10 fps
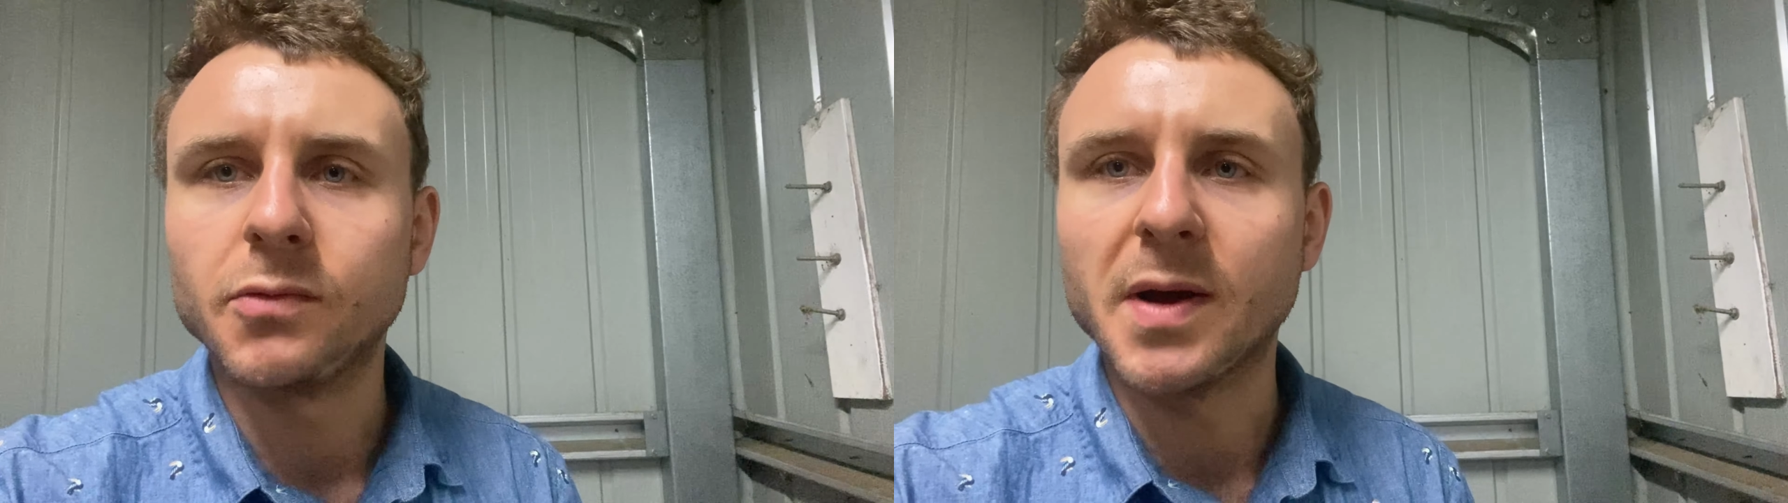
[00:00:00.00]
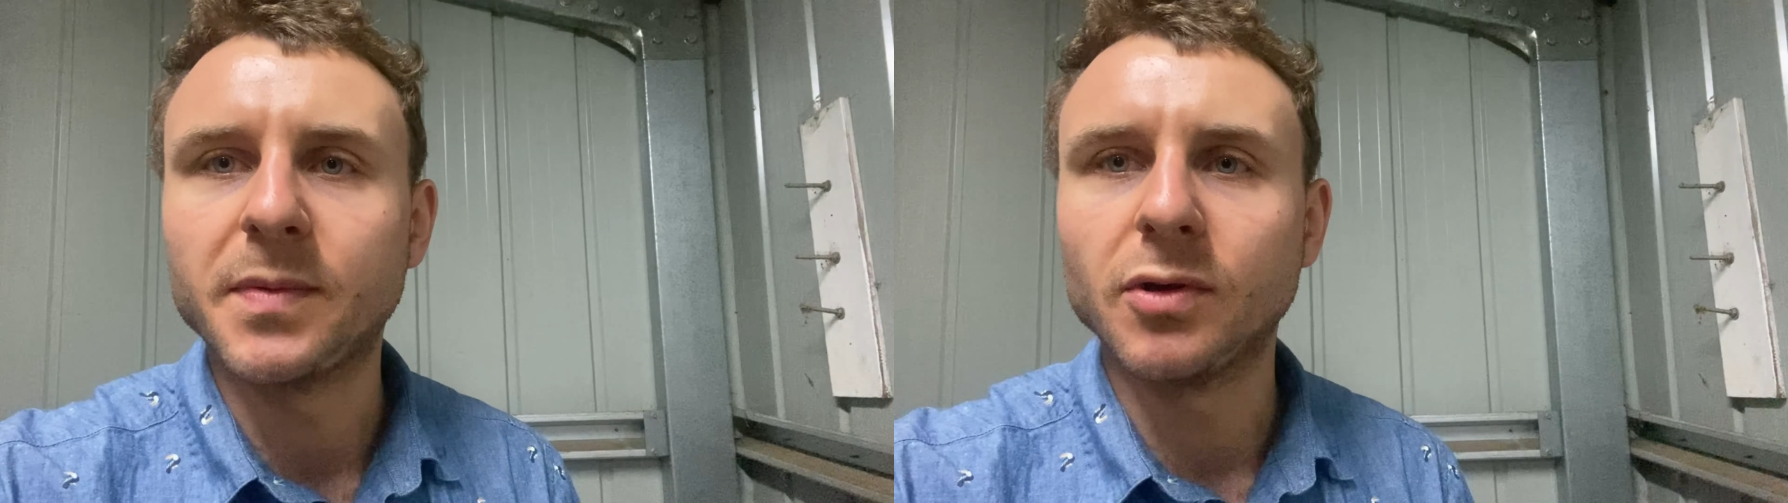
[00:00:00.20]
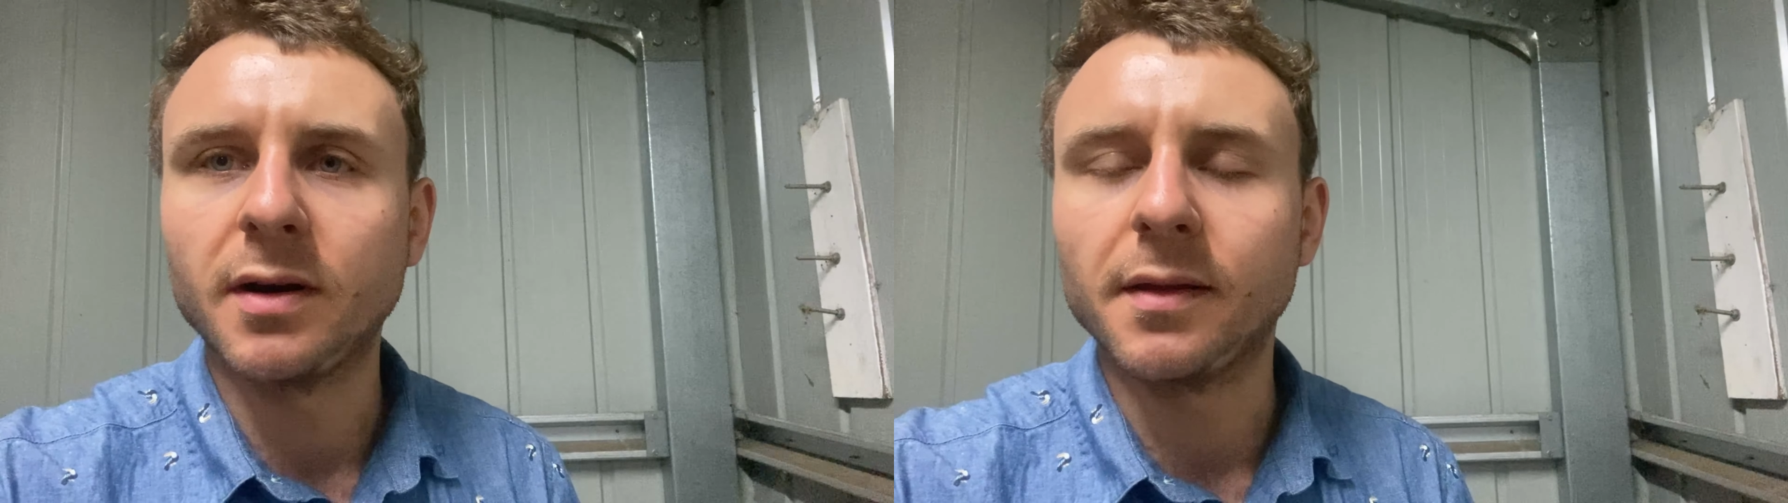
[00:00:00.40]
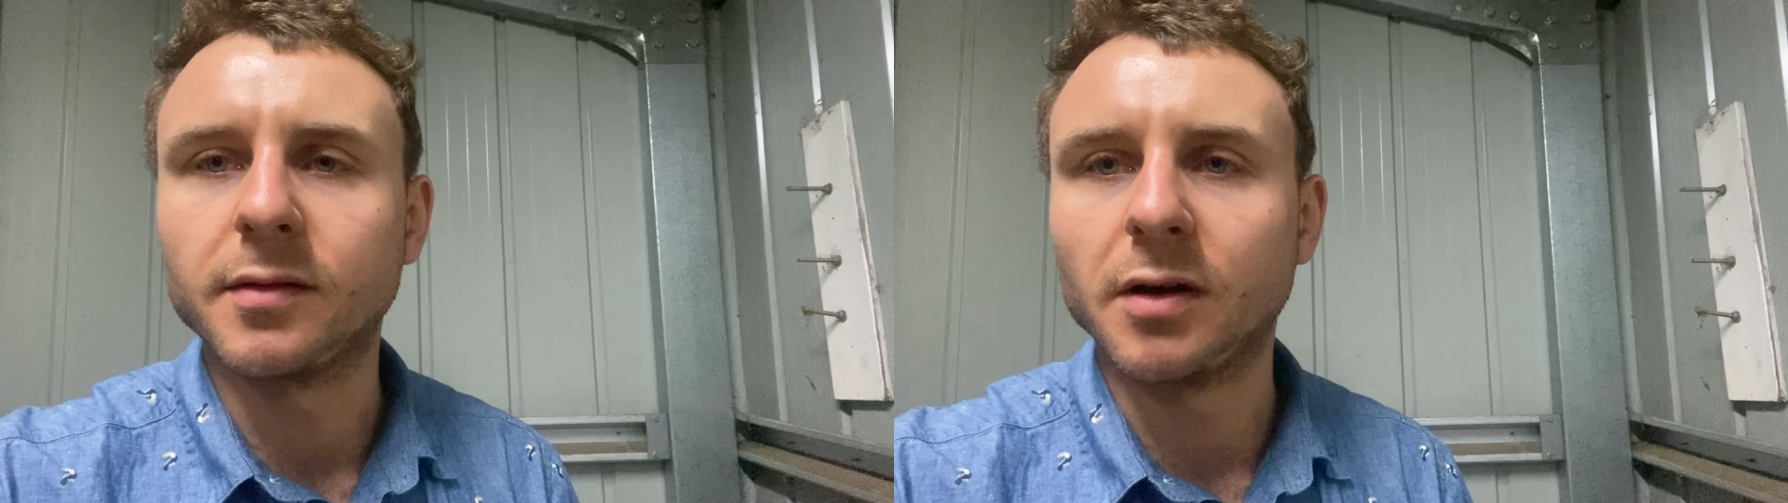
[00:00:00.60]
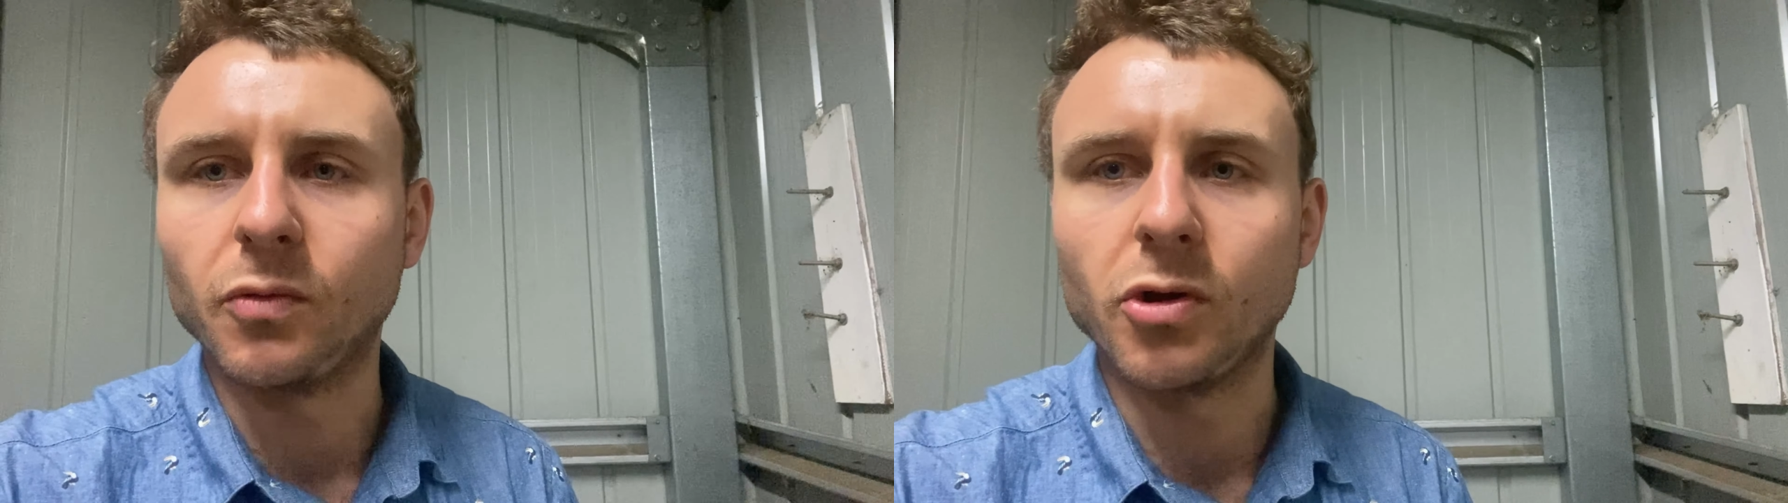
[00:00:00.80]
website,
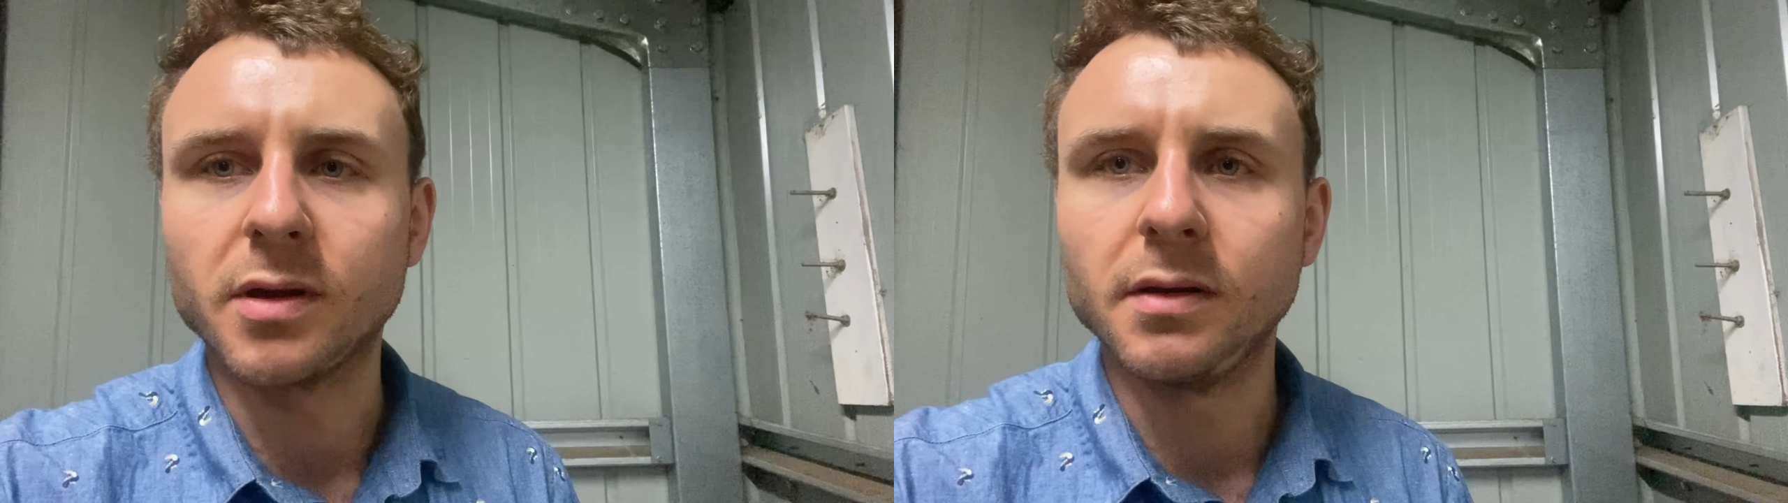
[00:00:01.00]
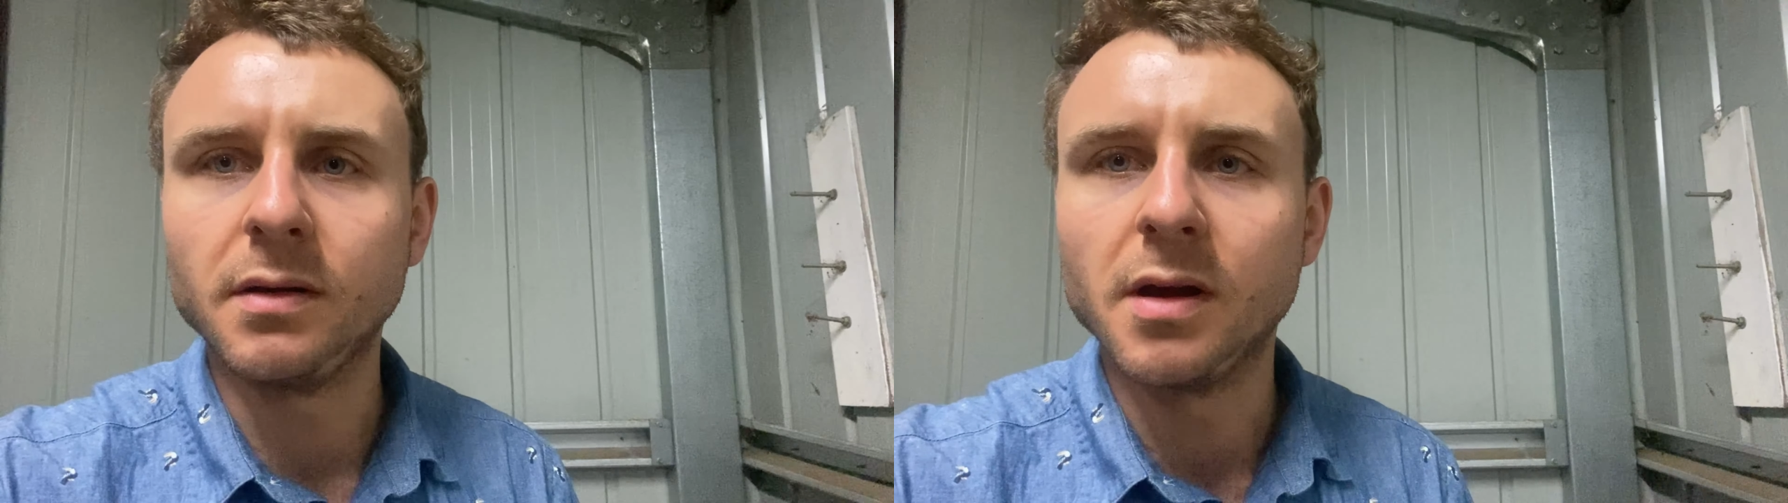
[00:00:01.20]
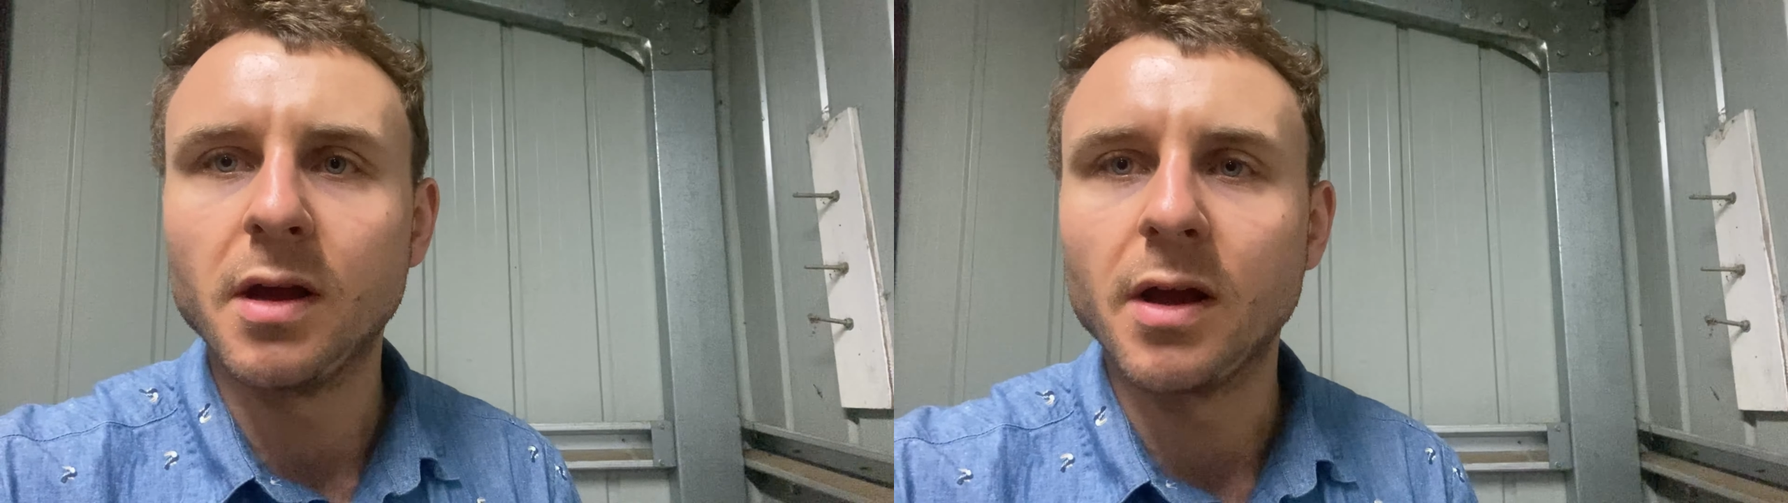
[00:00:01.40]
it's not working,